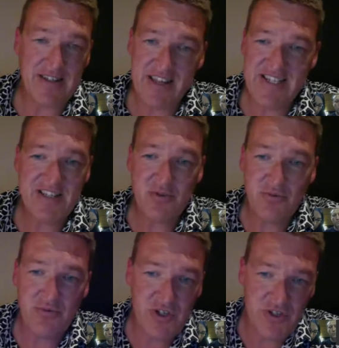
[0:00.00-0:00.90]
Now, this is
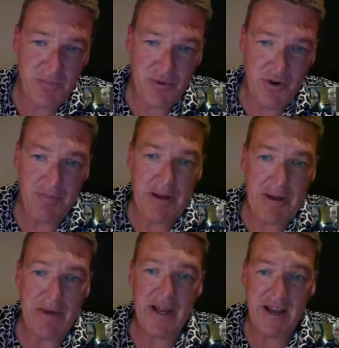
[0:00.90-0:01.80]
all just to prop
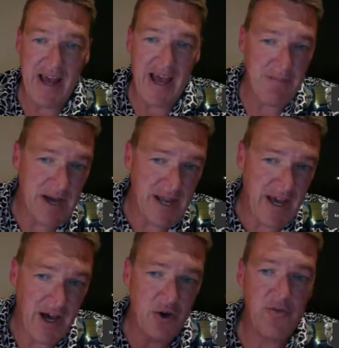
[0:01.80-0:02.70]
up money and hand
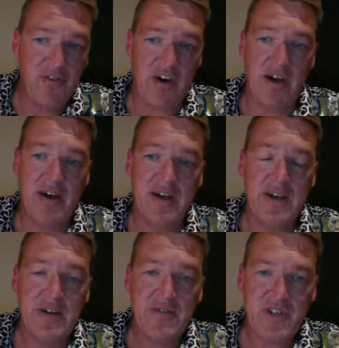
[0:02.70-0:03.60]
money over
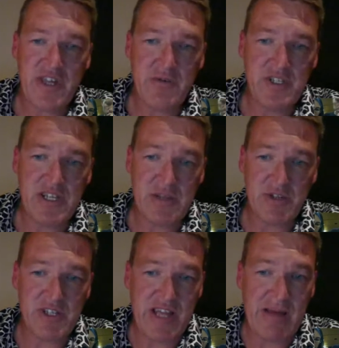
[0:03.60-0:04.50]
to those
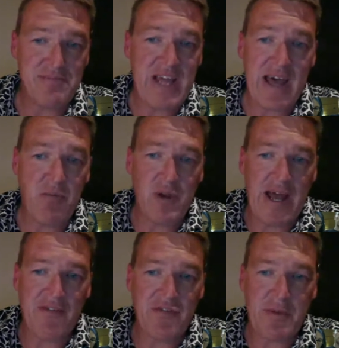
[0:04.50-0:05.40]
systems, because that debt will
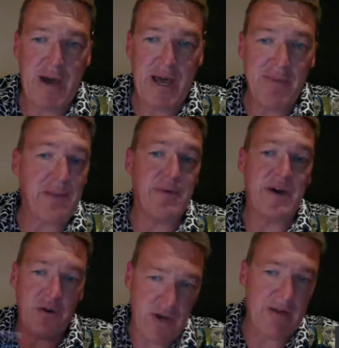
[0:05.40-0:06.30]
have to be paid back,
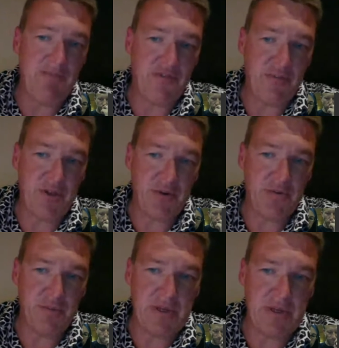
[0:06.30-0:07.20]
and it will come from the
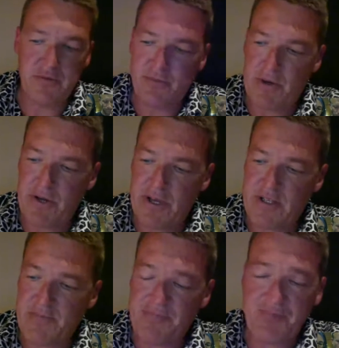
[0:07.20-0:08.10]
normal people's
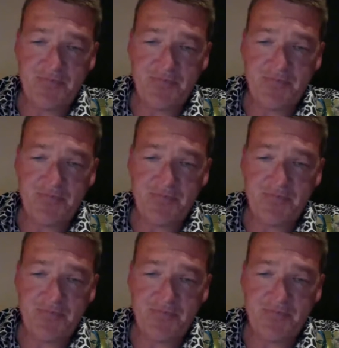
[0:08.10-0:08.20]
pockets.